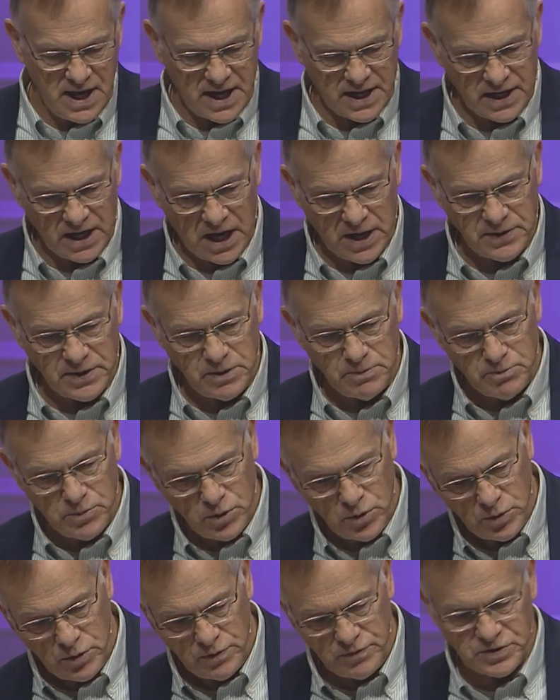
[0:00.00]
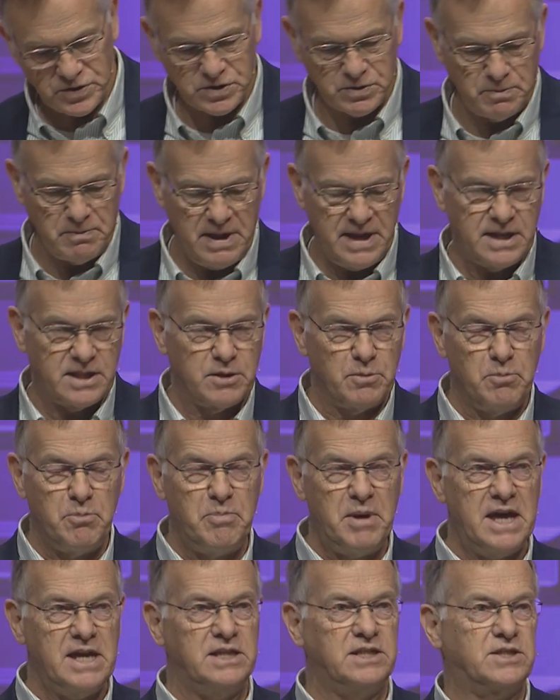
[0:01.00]
And now he moves to make the
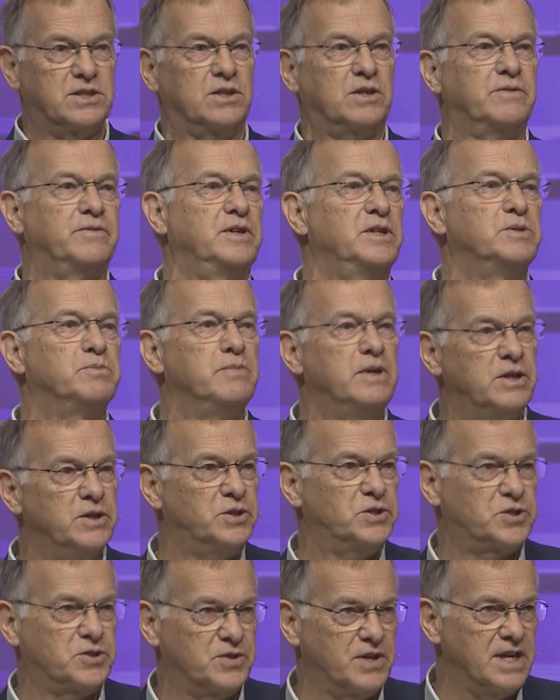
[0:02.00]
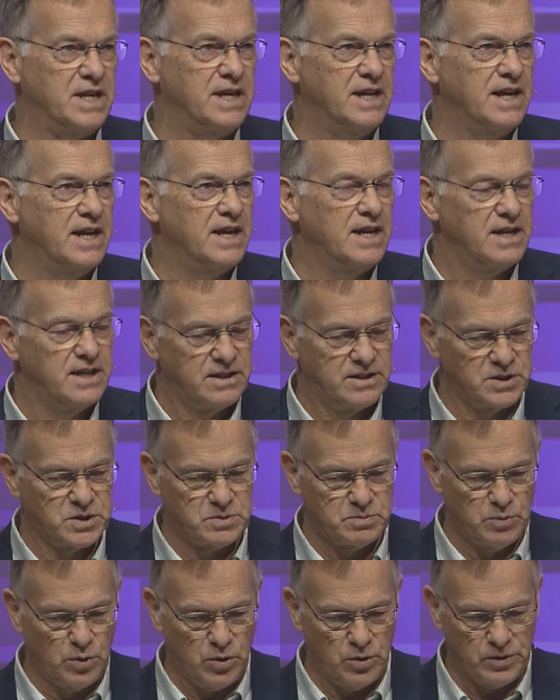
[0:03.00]
base of his ministry the
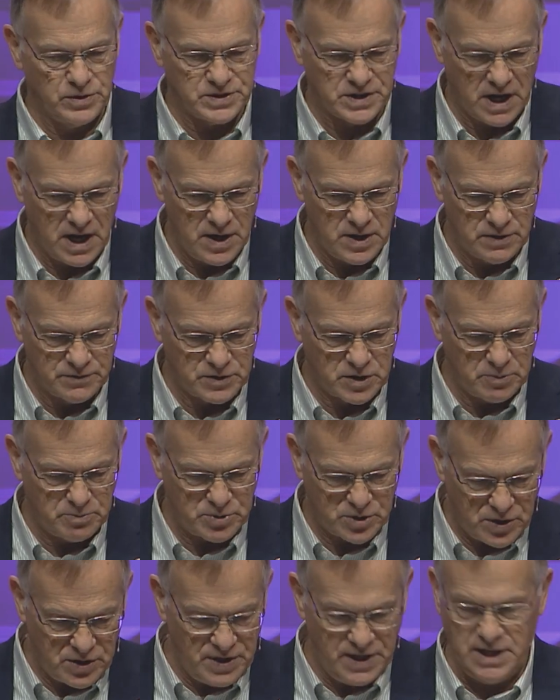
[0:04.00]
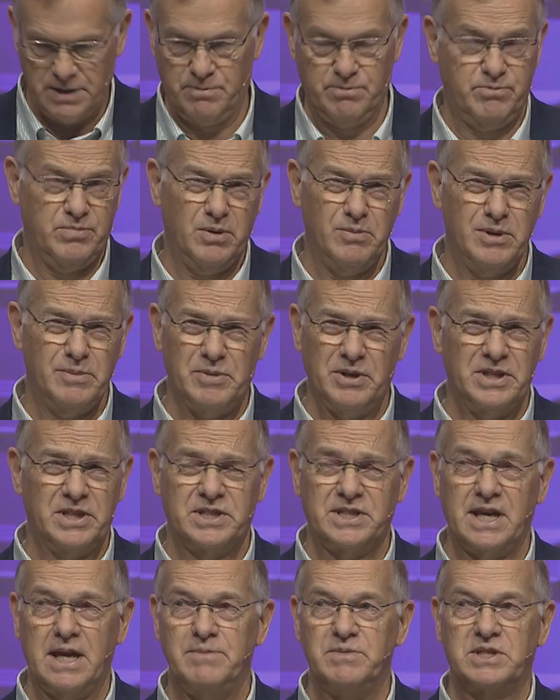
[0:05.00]
small town of Capernaum, probably about the
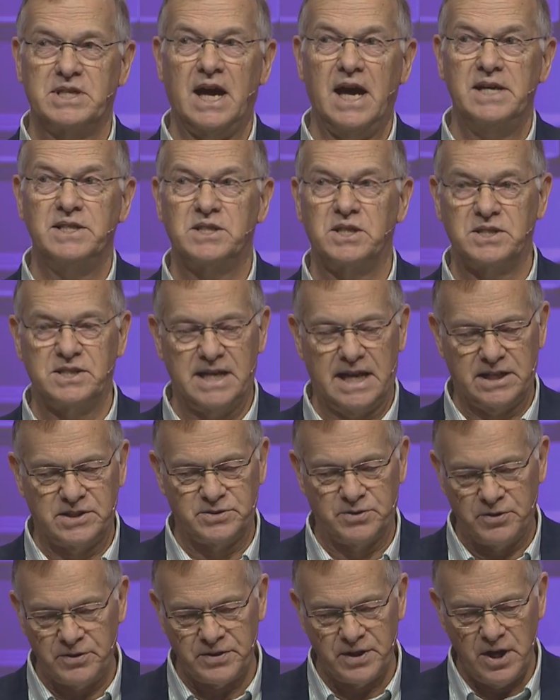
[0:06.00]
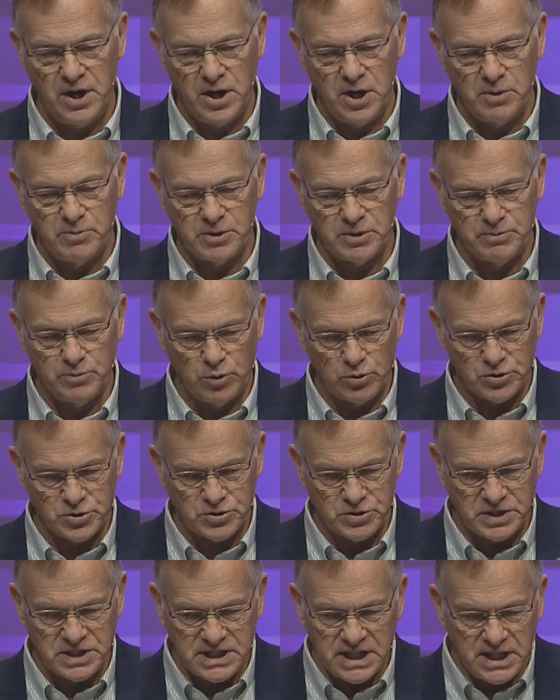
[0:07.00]
same size as Nazareth, but more
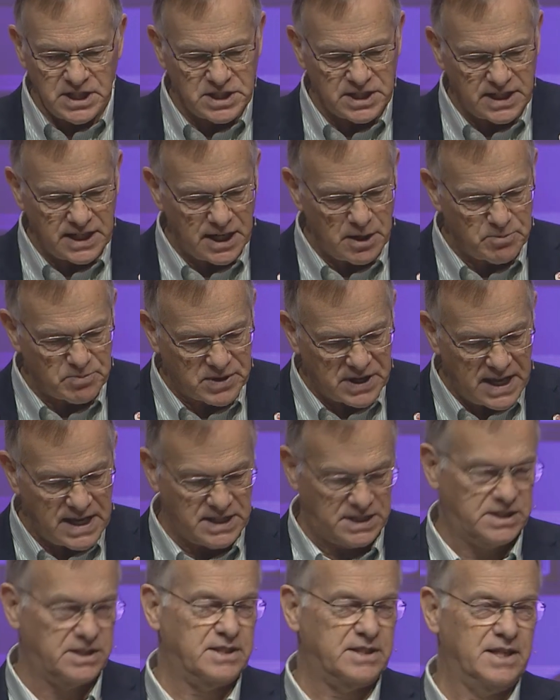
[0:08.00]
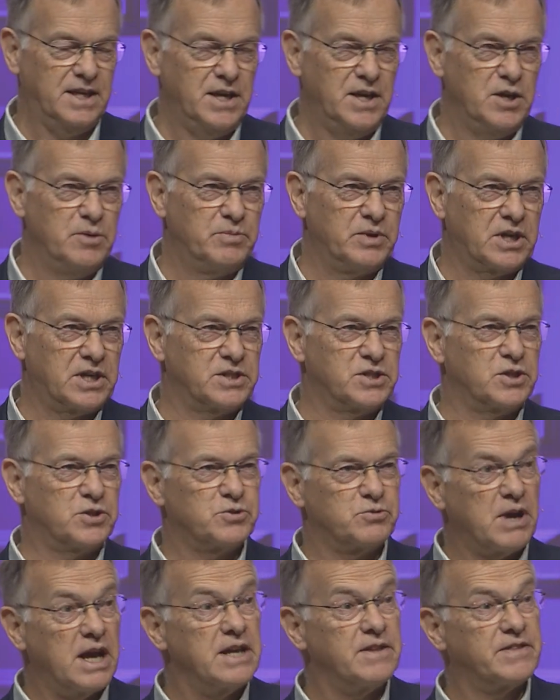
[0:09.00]
strategically placed because
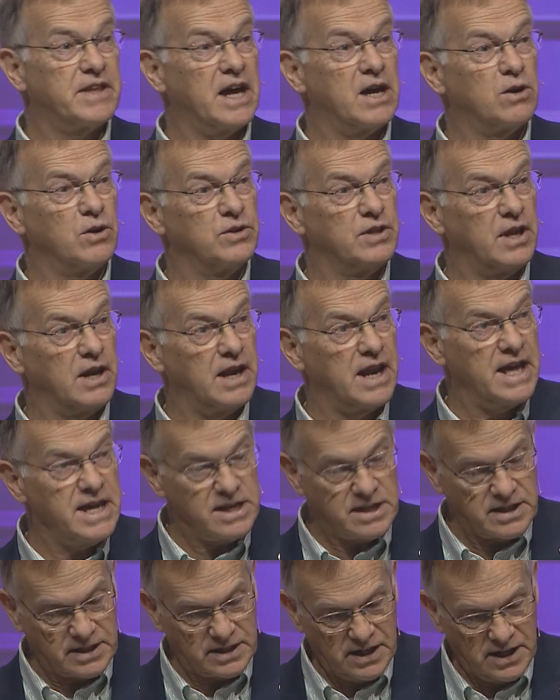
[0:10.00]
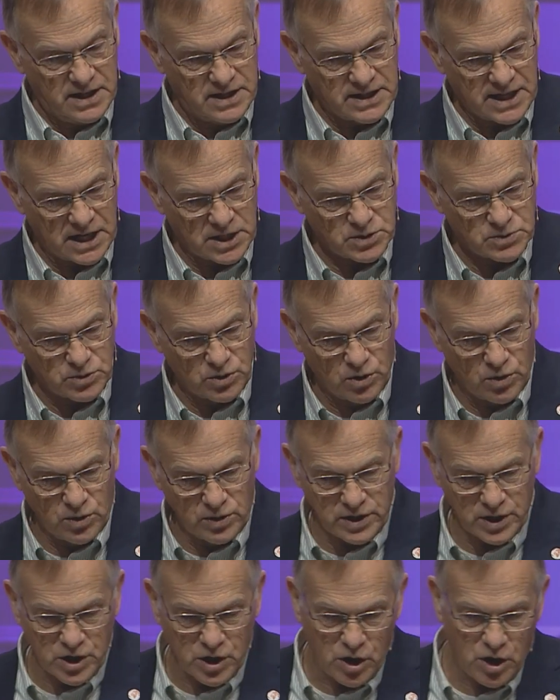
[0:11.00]
it's right there on the lake. That's where
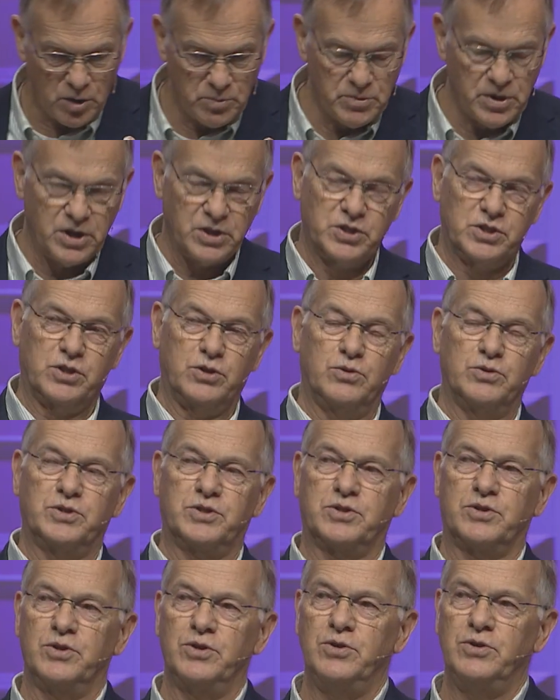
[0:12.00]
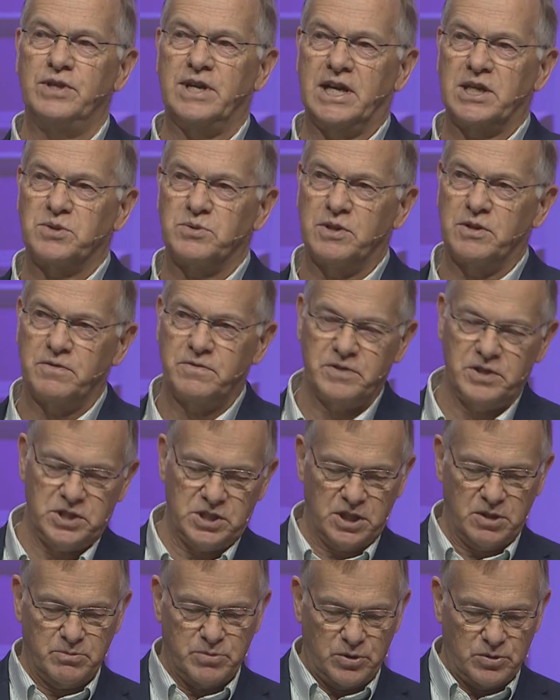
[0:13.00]
all the commerce goes through. That's where the
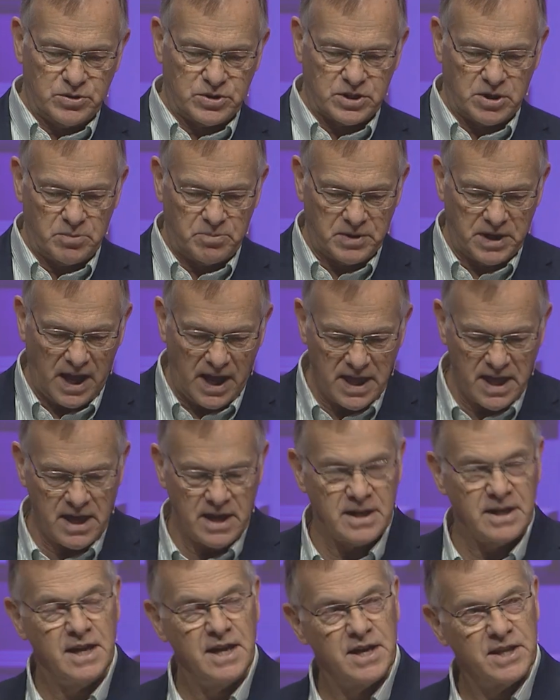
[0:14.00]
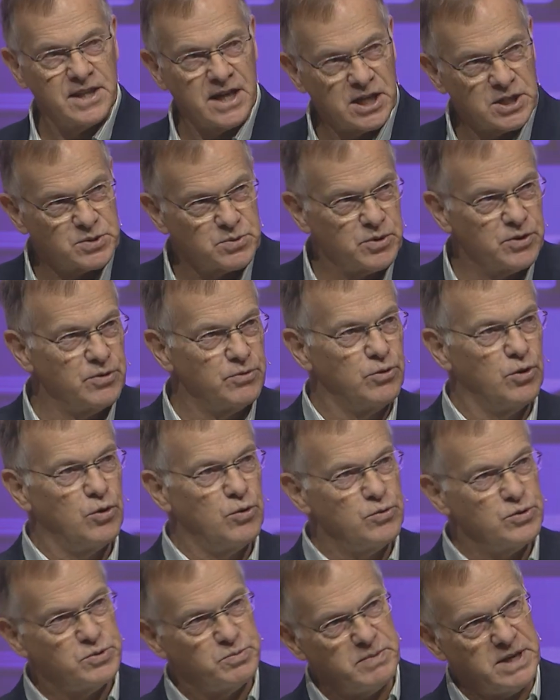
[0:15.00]
fishing boats are plying. That's where the
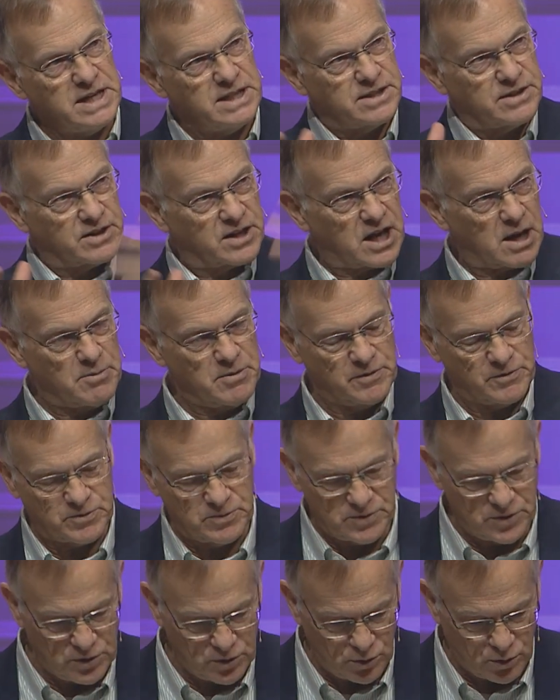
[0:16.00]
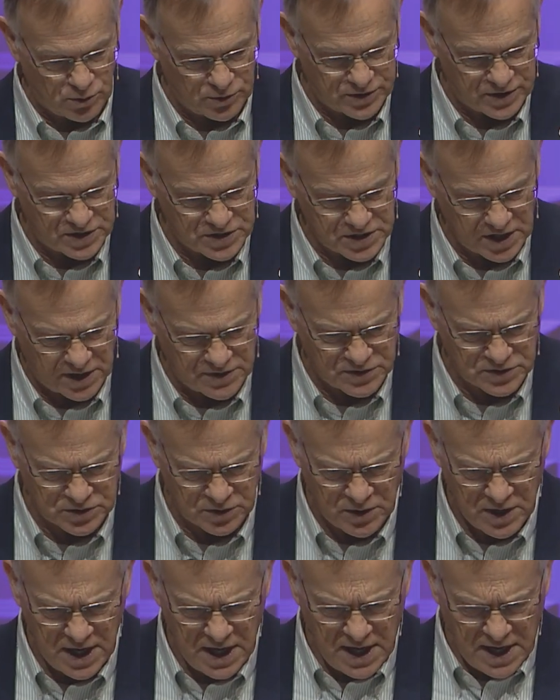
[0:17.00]
roads meet that are coming from the north and south.
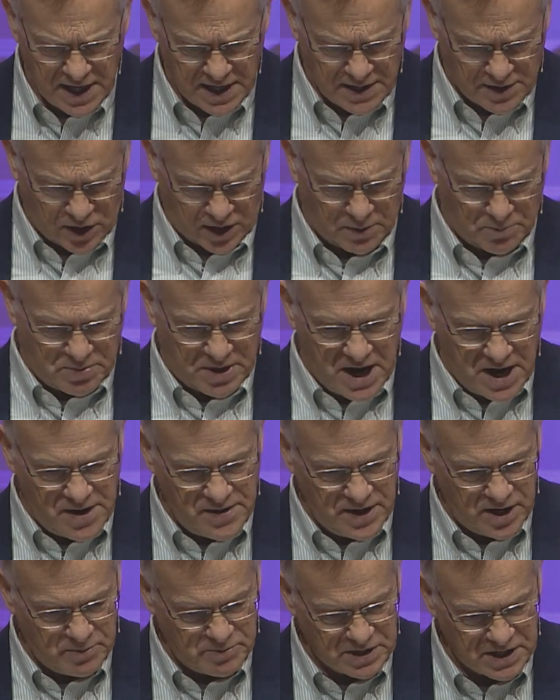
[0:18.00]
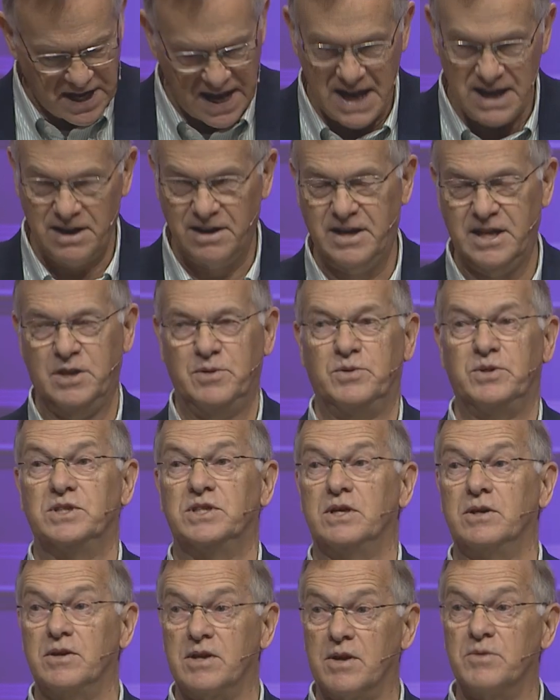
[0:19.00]
So Capernaum in Galilee
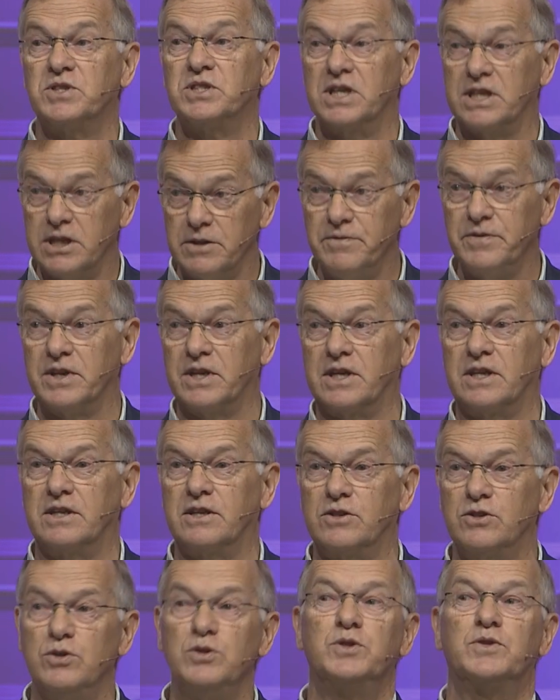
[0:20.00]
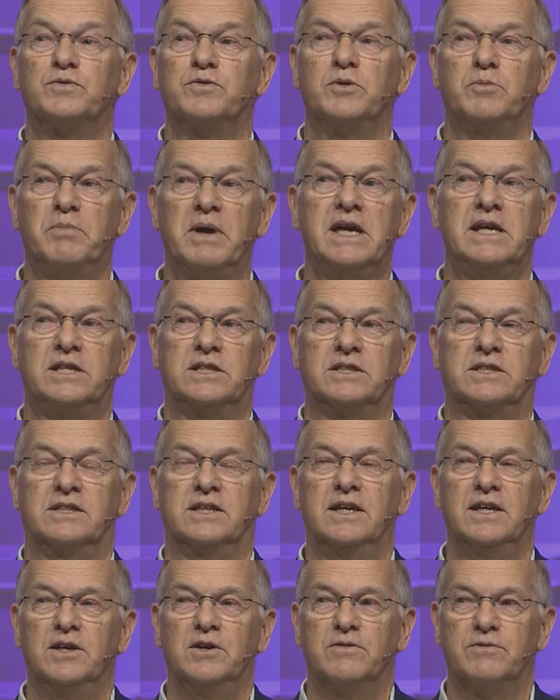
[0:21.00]
was a, a significant and useful base
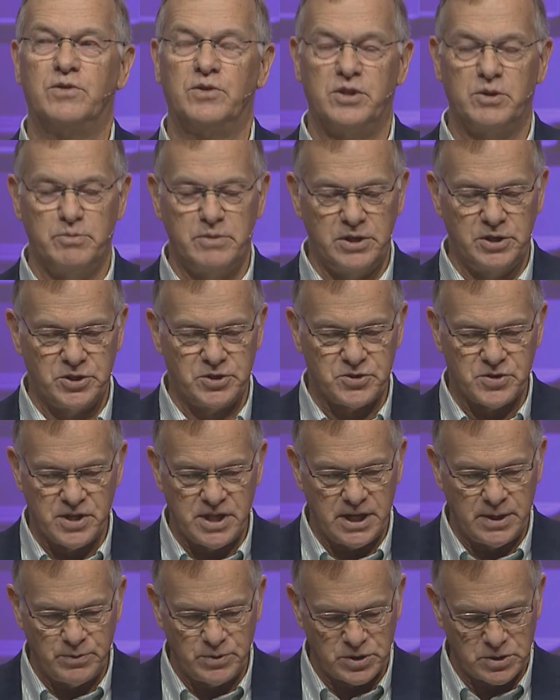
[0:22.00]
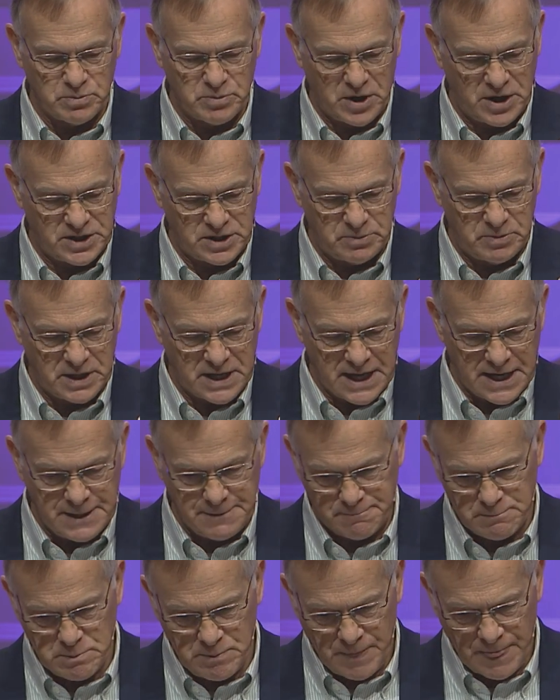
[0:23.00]
for the ministry that he was about to
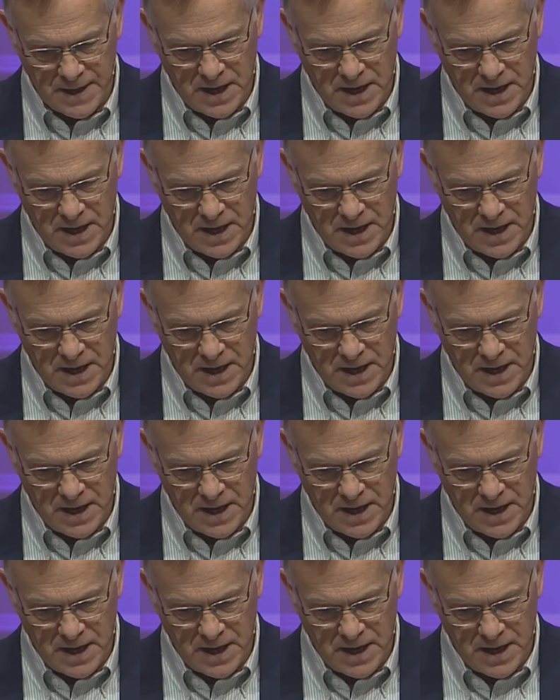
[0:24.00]
begin.